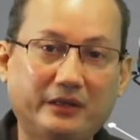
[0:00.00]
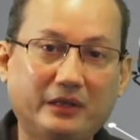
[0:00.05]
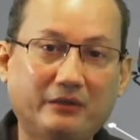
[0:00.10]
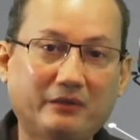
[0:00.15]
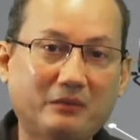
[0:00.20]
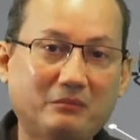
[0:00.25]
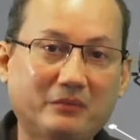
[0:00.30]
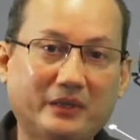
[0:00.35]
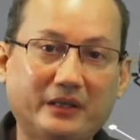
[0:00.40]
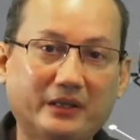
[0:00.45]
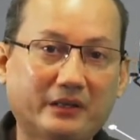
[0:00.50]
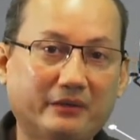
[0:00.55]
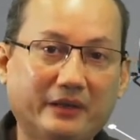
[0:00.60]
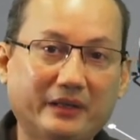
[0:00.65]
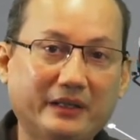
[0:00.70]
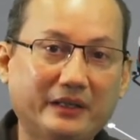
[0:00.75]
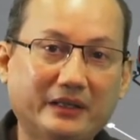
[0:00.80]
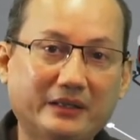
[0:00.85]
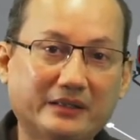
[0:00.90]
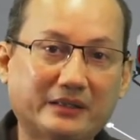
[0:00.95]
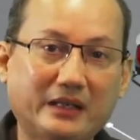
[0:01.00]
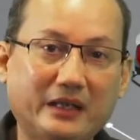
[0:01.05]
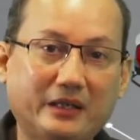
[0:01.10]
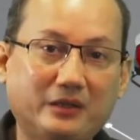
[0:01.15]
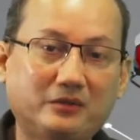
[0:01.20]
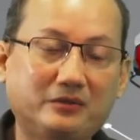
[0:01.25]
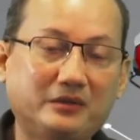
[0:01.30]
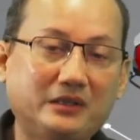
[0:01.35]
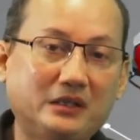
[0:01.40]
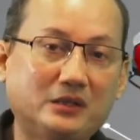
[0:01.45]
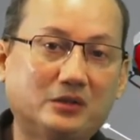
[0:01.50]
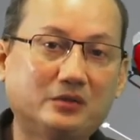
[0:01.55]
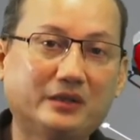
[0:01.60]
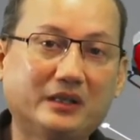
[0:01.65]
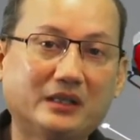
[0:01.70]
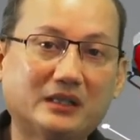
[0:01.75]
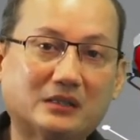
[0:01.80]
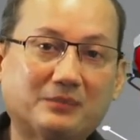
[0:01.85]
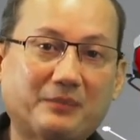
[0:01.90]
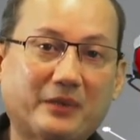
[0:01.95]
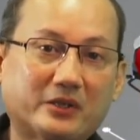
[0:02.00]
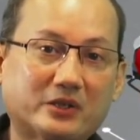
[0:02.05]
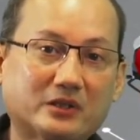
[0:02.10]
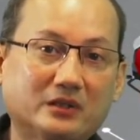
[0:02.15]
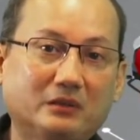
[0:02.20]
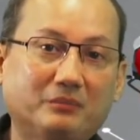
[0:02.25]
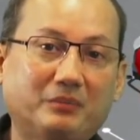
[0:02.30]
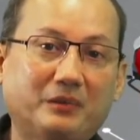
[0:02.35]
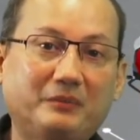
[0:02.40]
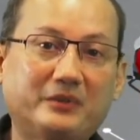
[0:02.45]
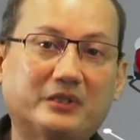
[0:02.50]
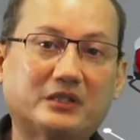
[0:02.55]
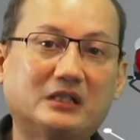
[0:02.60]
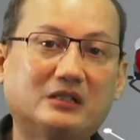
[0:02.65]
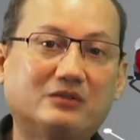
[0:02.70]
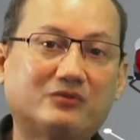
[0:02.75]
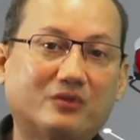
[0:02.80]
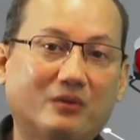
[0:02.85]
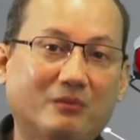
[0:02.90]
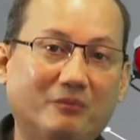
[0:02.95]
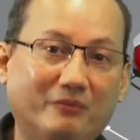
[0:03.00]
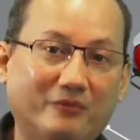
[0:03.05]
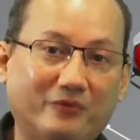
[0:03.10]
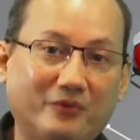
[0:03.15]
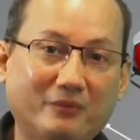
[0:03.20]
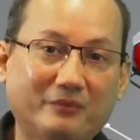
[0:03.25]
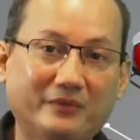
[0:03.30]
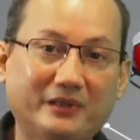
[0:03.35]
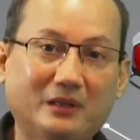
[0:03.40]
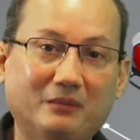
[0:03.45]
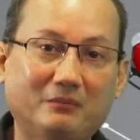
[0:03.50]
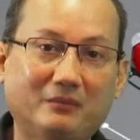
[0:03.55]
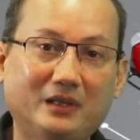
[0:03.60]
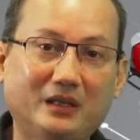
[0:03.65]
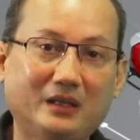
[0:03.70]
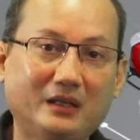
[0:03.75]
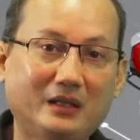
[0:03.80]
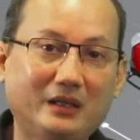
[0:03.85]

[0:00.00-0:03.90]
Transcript: Dewan Bandarayas and you need to get special permissions from, from them.